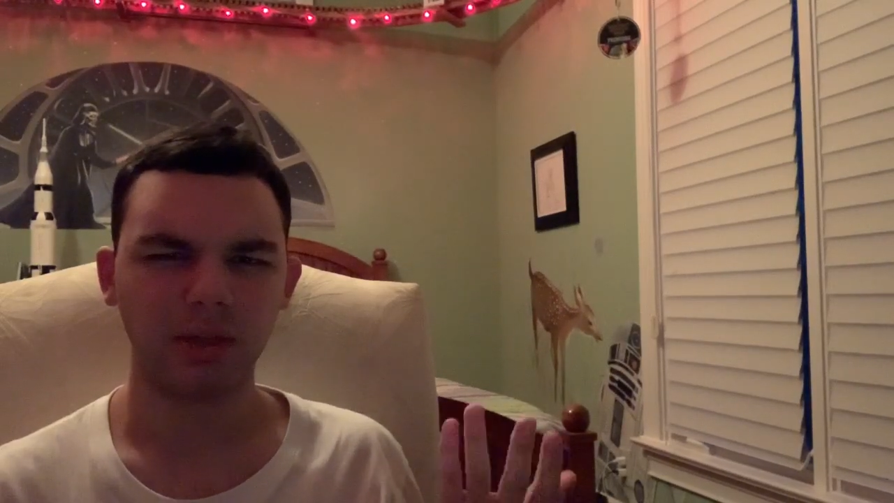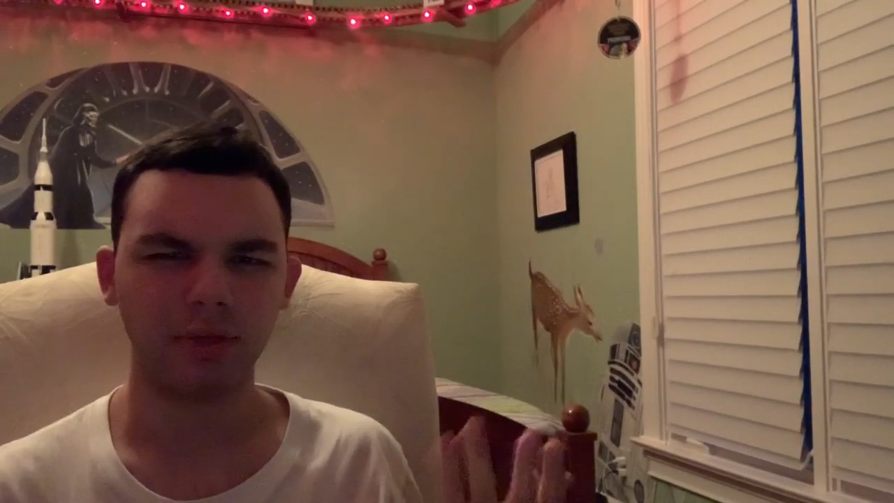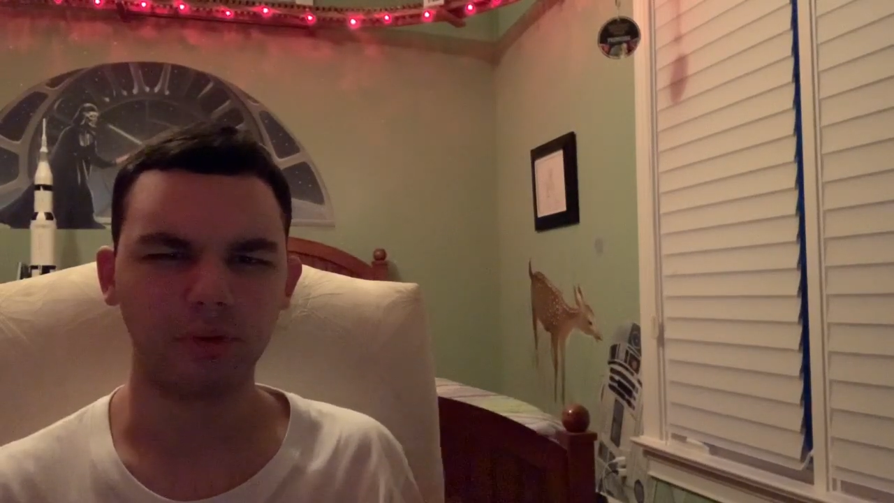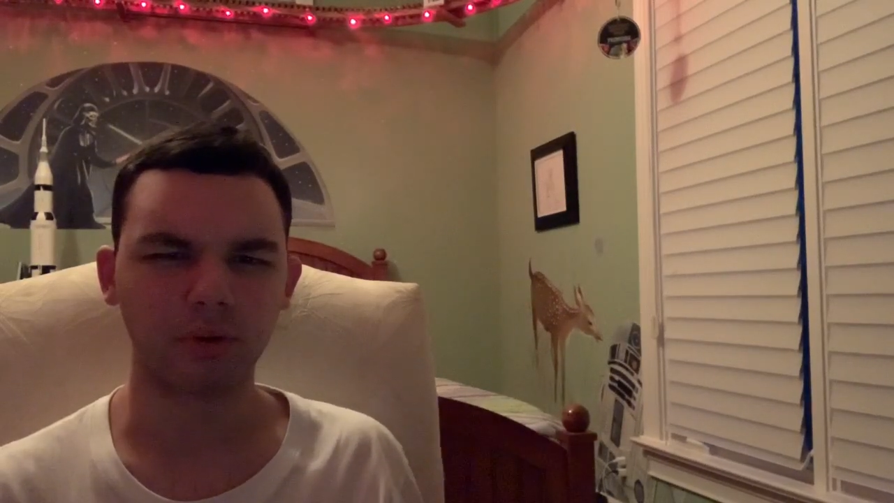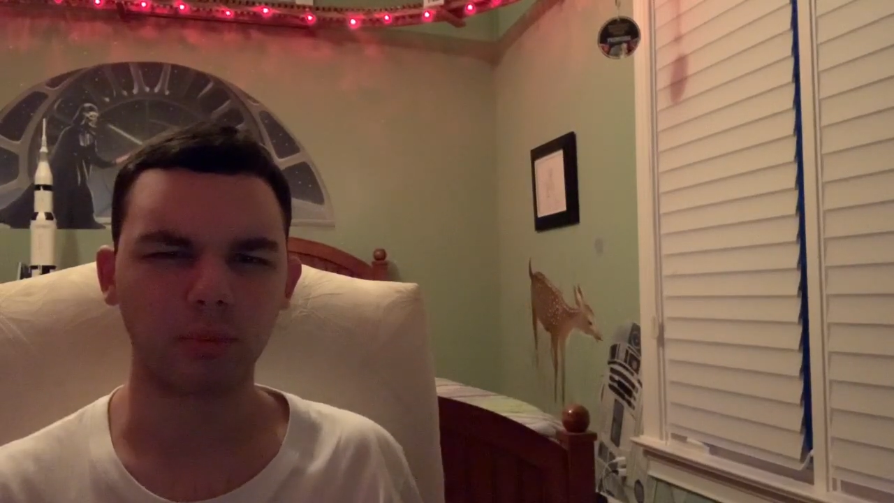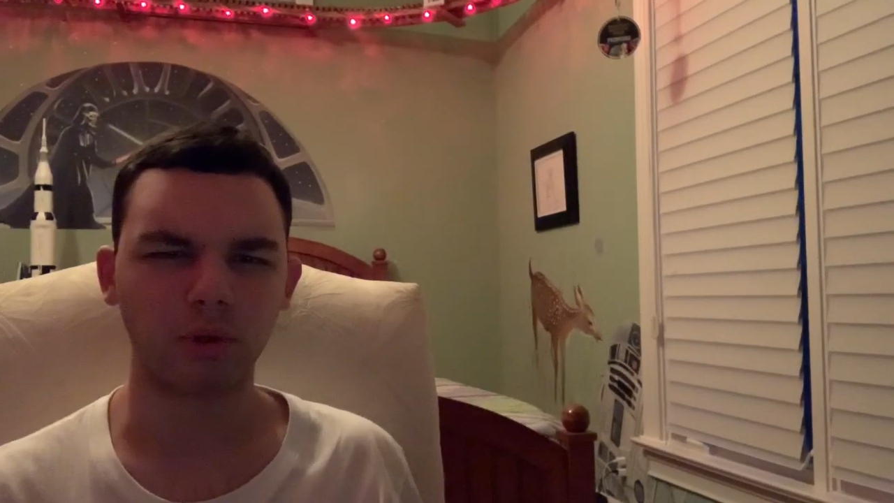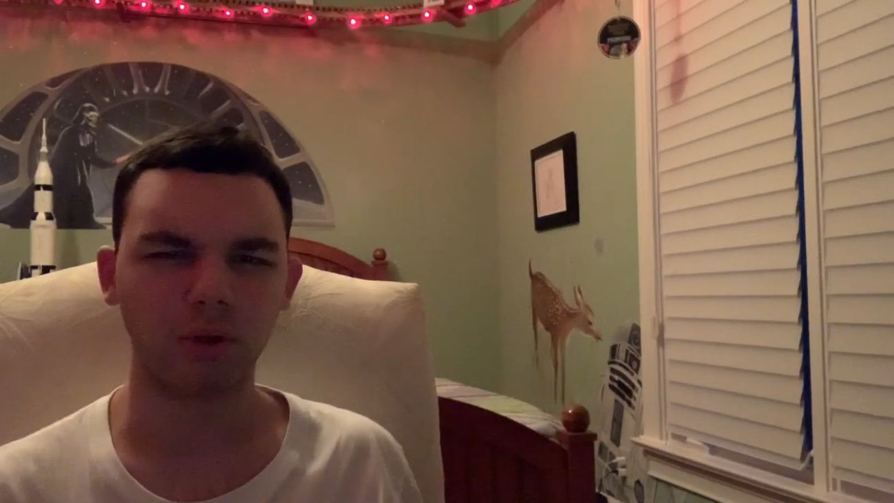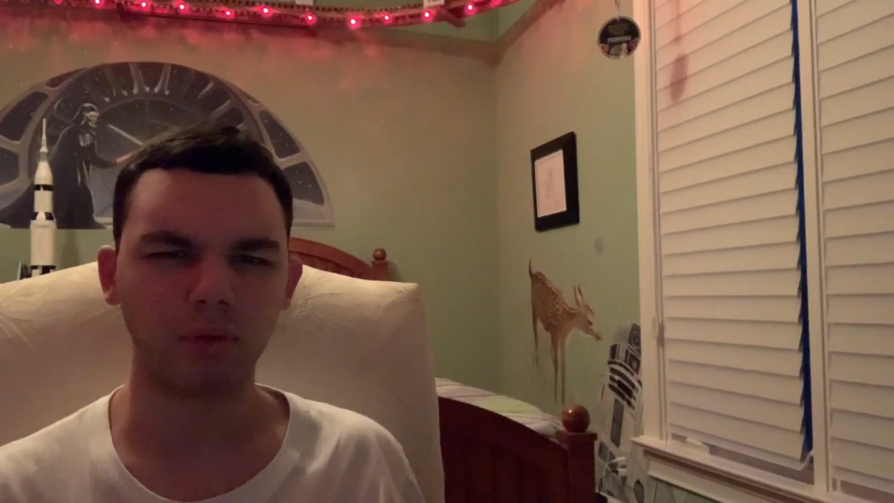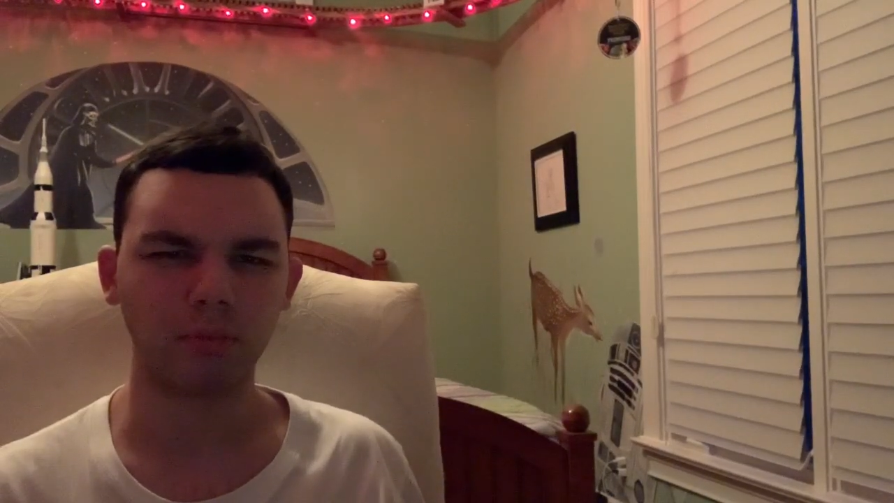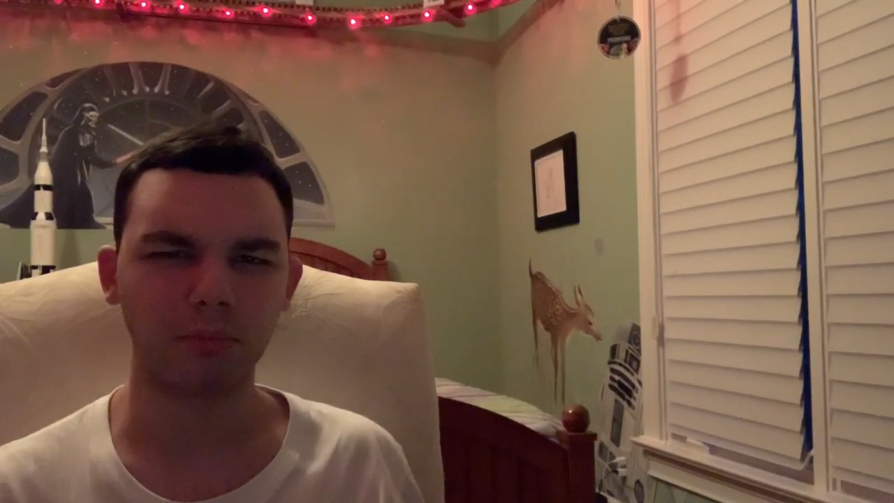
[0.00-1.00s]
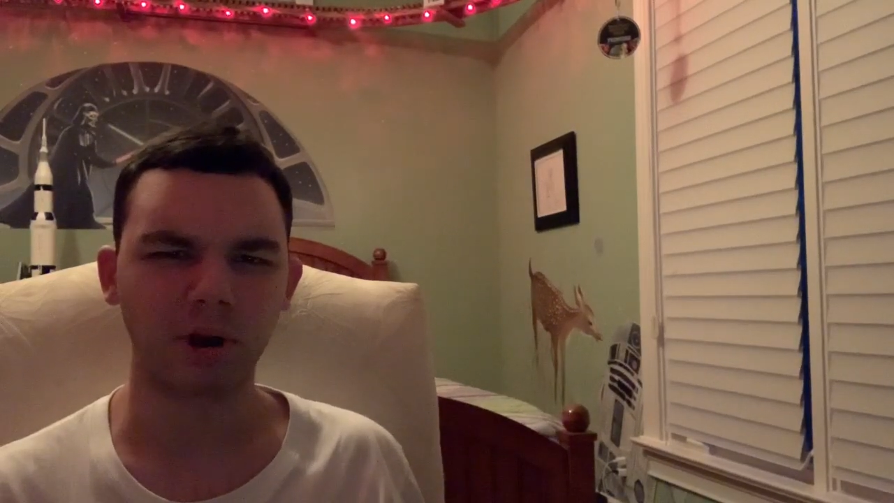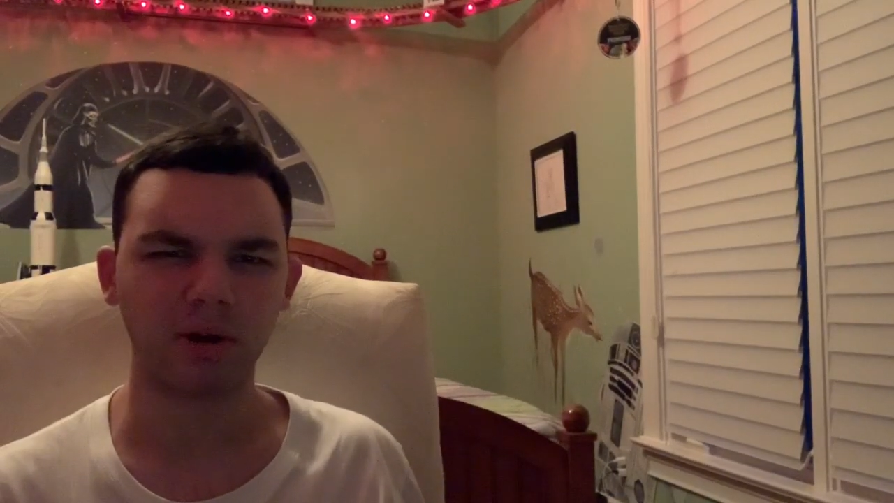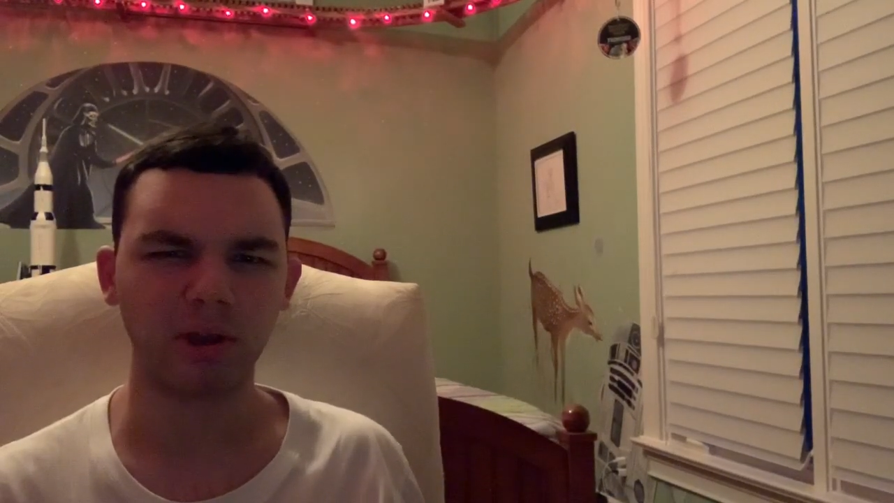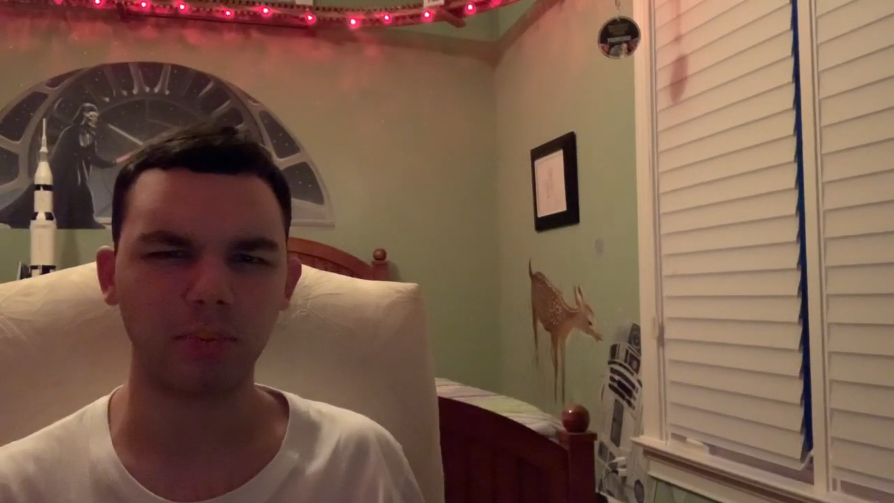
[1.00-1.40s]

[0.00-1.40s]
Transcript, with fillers: the normal Mario